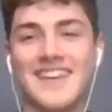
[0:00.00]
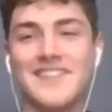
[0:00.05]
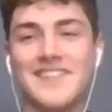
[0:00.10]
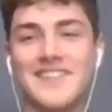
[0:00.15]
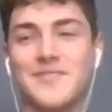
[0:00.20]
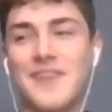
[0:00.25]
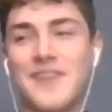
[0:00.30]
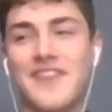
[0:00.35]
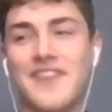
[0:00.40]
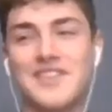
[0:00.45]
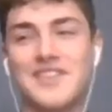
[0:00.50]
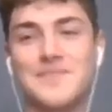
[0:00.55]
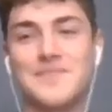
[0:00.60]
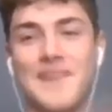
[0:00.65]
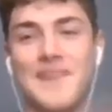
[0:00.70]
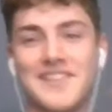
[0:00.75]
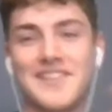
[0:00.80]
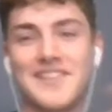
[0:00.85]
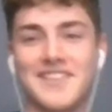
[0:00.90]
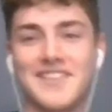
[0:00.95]
we have a
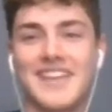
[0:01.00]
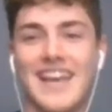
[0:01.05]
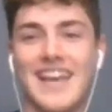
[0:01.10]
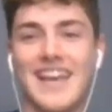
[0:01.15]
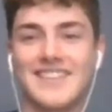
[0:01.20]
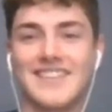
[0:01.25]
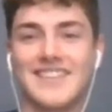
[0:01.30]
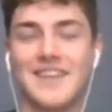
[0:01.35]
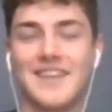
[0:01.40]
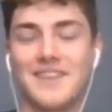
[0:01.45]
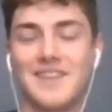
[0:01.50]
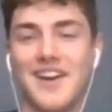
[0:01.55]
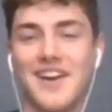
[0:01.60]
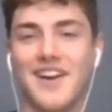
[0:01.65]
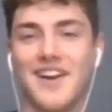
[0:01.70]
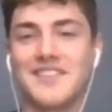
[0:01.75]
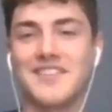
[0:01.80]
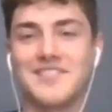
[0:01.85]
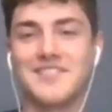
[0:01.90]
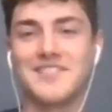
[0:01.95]
special guest coming on,
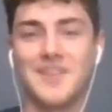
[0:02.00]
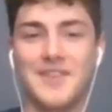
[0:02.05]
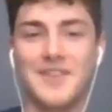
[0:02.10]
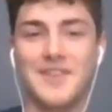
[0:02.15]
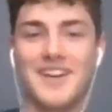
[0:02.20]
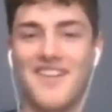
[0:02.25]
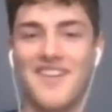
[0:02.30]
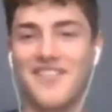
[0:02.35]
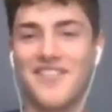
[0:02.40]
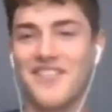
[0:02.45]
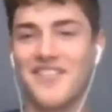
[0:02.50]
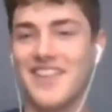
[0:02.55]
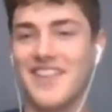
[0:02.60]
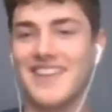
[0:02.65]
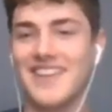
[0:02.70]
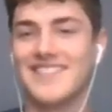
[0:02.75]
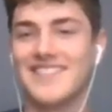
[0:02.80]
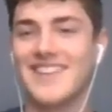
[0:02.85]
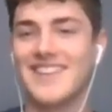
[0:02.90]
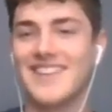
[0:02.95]
so enough of this,
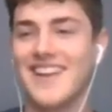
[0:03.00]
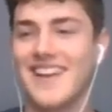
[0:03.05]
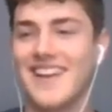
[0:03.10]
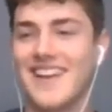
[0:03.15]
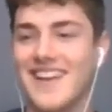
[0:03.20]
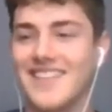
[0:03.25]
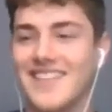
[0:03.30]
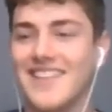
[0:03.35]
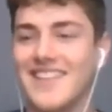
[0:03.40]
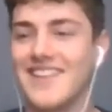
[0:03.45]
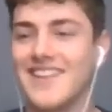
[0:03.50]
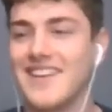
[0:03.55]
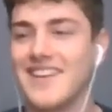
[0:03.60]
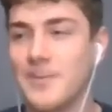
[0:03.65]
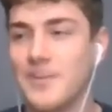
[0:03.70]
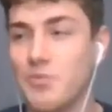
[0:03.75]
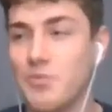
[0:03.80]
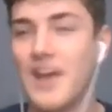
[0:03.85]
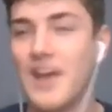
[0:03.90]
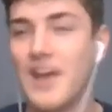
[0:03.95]
and uh, we
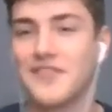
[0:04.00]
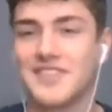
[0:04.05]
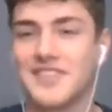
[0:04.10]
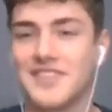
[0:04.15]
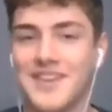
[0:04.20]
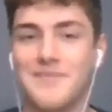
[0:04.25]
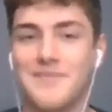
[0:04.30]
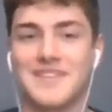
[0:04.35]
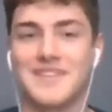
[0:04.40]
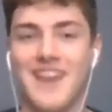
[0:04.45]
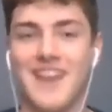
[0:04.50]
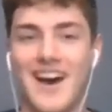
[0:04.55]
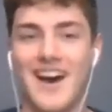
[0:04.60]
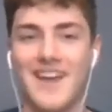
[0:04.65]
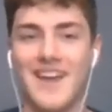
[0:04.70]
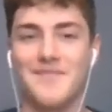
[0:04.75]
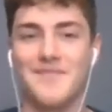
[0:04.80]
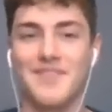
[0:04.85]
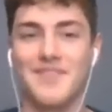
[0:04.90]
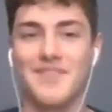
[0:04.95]
have to set up a time,
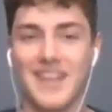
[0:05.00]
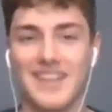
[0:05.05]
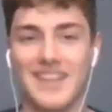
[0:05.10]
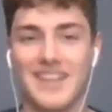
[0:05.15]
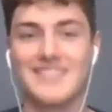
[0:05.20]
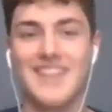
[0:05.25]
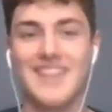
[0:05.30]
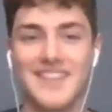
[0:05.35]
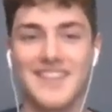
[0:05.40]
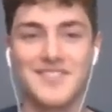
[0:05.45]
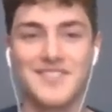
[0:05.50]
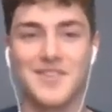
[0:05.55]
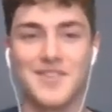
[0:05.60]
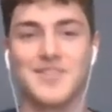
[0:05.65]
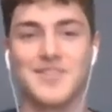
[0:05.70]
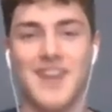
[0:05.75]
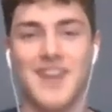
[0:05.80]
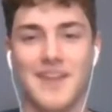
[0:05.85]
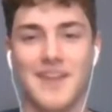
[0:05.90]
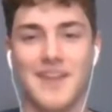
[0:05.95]
like a set in stone
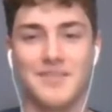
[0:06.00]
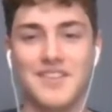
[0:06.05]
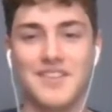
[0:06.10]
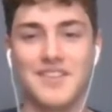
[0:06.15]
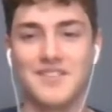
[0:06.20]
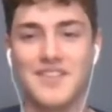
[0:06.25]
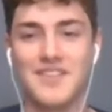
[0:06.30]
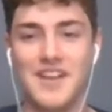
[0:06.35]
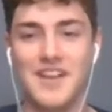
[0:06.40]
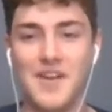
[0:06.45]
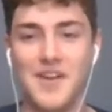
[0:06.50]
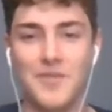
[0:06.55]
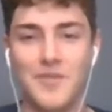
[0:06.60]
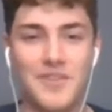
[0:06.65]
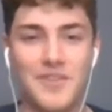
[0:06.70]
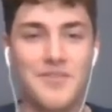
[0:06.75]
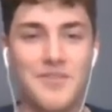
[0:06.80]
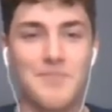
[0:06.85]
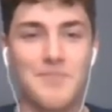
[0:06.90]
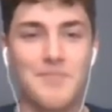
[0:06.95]
time, because we've
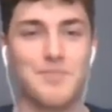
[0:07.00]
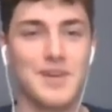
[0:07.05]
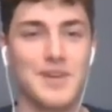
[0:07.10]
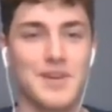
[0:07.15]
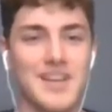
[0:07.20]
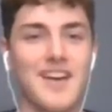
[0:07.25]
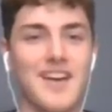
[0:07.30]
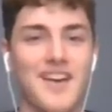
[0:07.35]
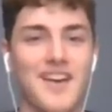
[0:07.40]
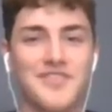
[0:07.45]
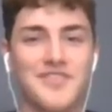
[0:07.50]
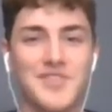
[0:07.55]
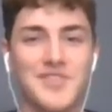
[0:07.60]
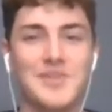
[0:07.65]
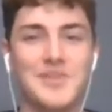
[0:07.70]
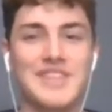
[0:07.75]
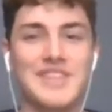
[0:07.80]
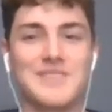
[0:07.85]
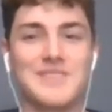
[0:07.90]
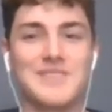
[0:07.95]
been putting off doing
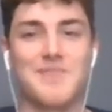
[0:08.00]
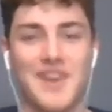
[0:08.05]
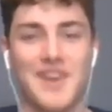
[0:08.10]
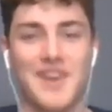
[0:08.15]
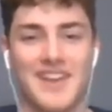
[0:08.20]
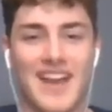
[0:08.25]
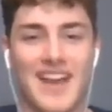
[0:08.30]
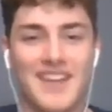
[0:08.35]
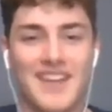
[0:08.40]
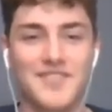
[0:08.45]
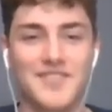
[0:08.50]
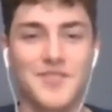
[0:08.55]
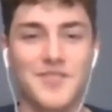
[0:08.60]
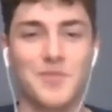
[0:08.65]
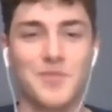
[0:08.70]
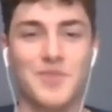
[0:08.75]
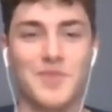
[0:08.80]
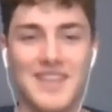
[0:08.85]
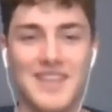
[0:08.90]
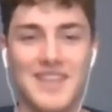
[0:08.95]
this podcast for
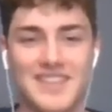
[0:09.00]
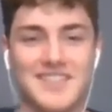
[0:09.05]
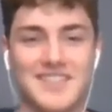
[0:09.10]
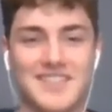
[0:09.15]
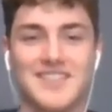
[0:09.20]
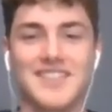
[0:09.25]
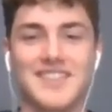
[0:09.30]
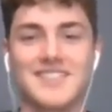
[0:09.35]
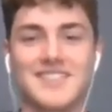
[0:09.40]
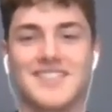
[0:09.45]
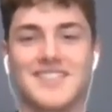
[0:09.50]
weeks. Just it's like,